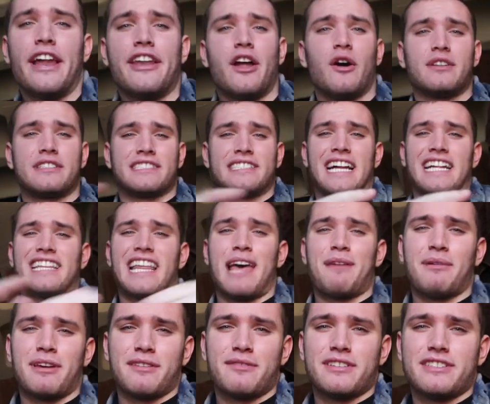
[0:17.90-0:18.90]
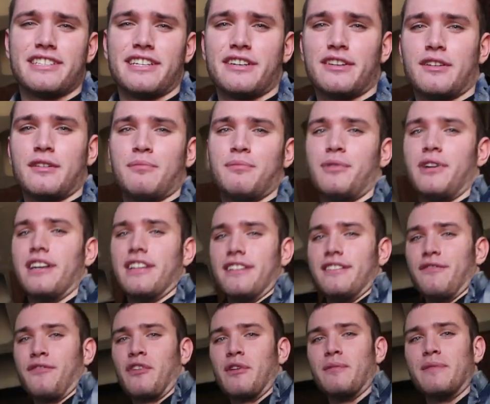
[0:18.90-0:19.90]
I know it's not that big of a deal,
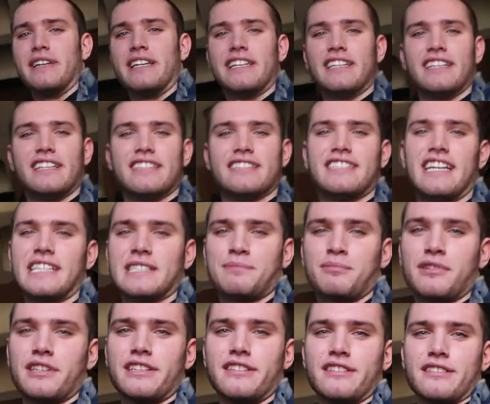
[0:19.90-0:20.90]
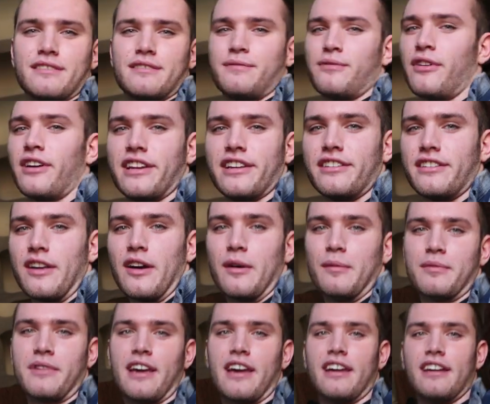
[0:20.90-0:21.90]
but for me, that's pretty freaking
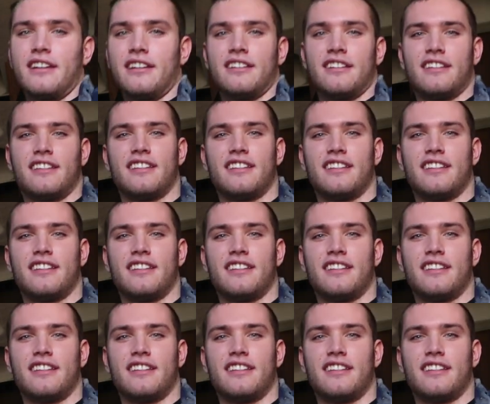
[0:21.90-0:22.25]
dope, okay?